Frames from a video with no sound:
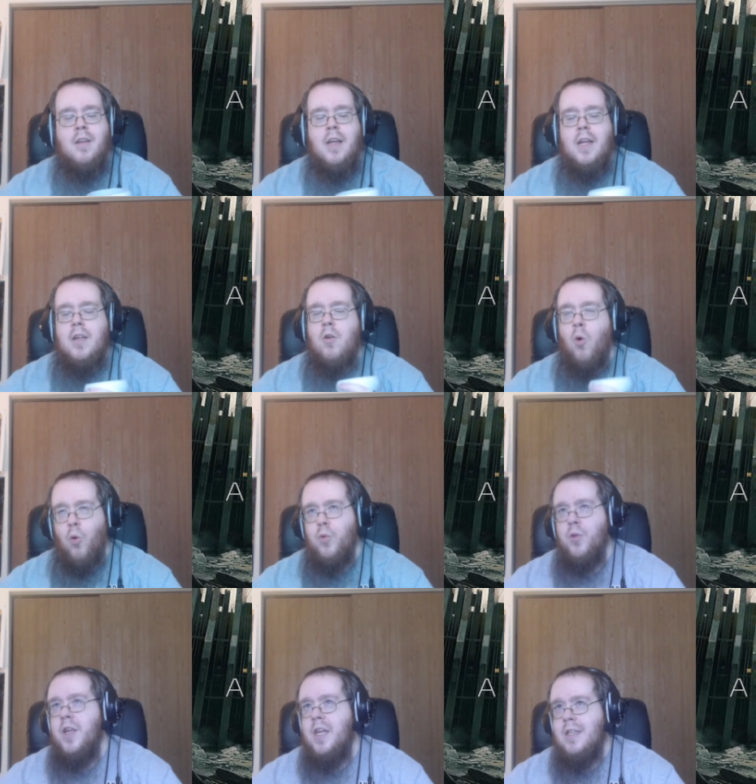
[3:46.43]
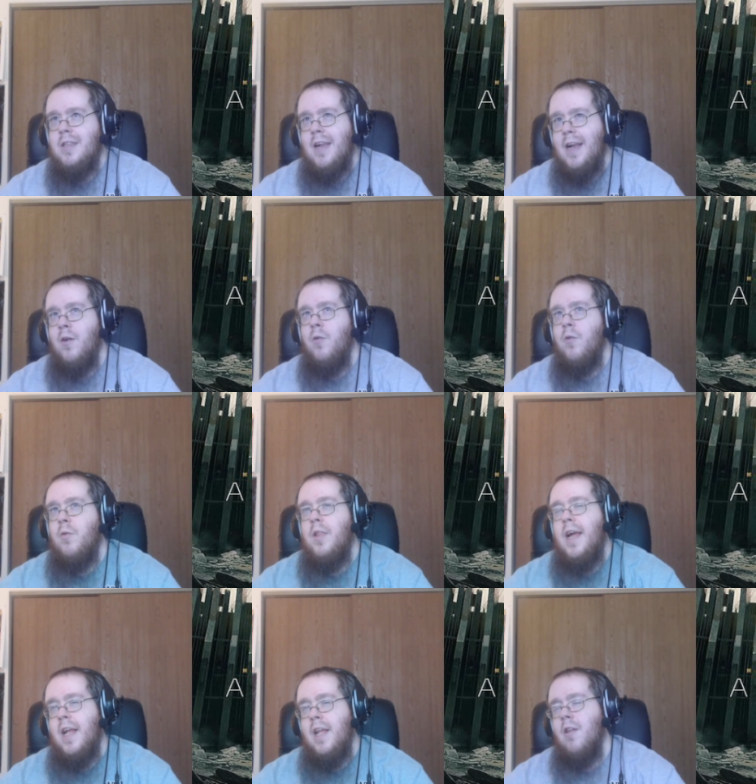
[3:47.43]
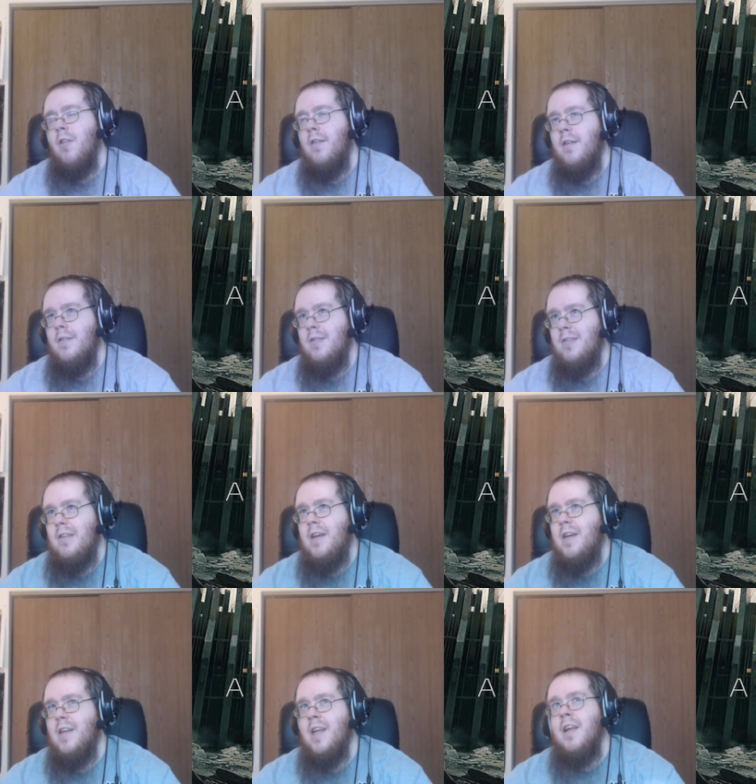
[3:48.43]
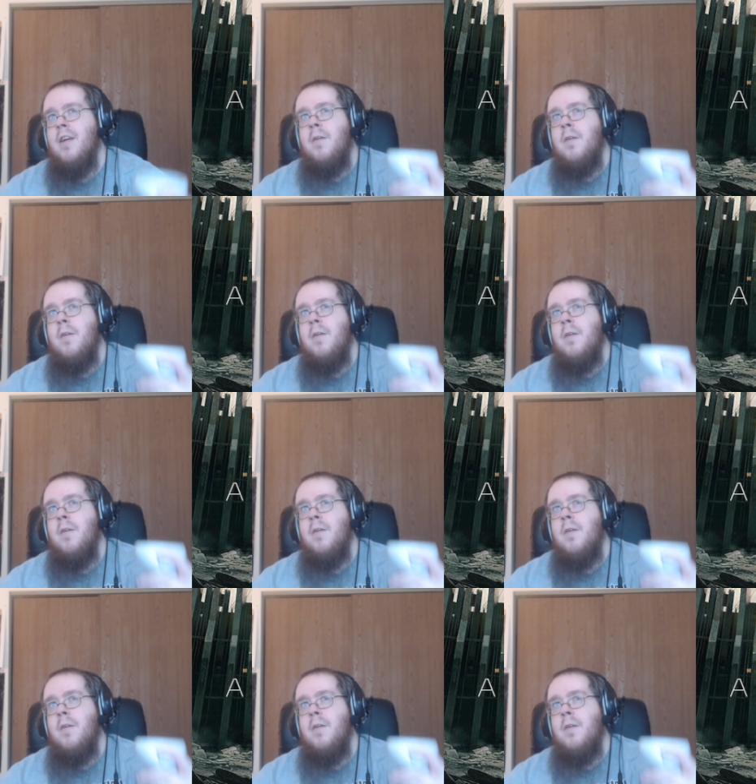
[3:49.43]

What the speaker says: and holding down the analog stick